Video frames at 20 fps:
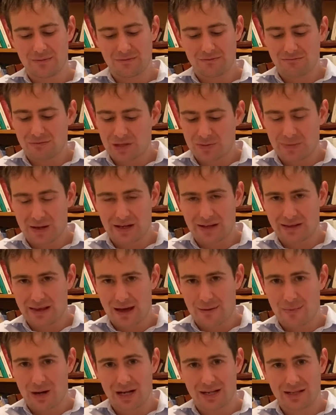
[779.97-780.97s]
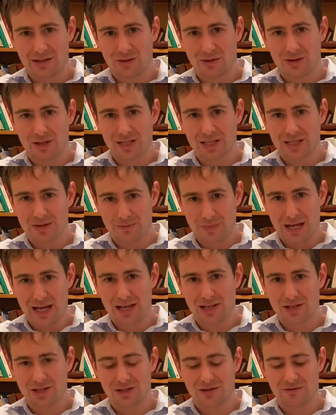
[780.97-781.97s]
spending that money on
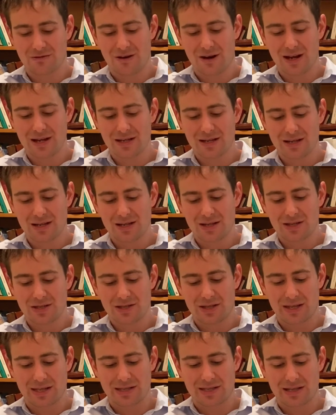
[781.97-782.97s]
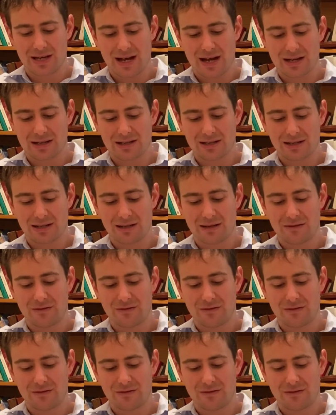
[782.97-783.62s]
expansion, right? So they're targeting